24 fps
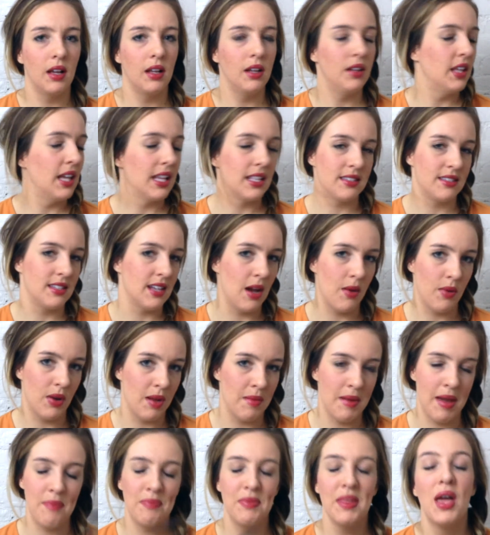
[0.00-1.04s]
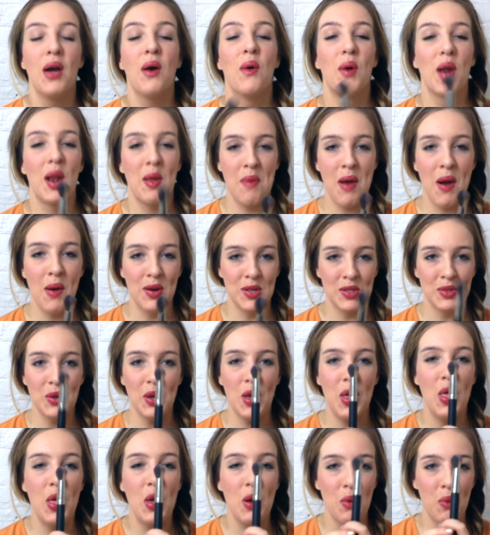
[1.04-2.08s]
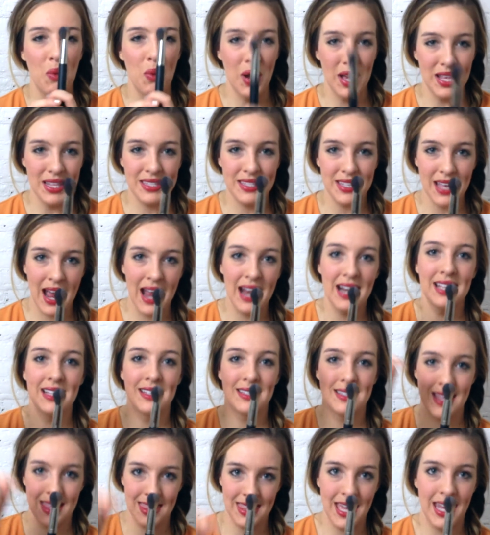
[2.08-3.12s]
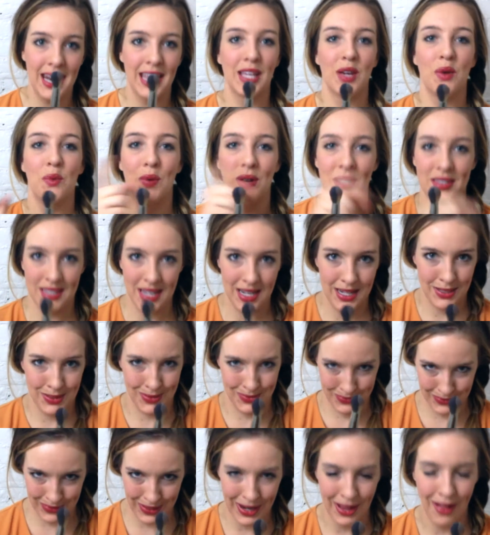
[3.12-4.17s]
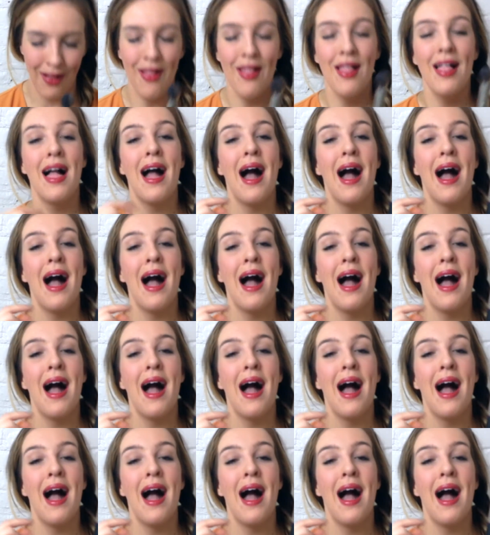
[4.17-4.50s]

That's not what I meant. What I meant was one side is synthetic and one side is real.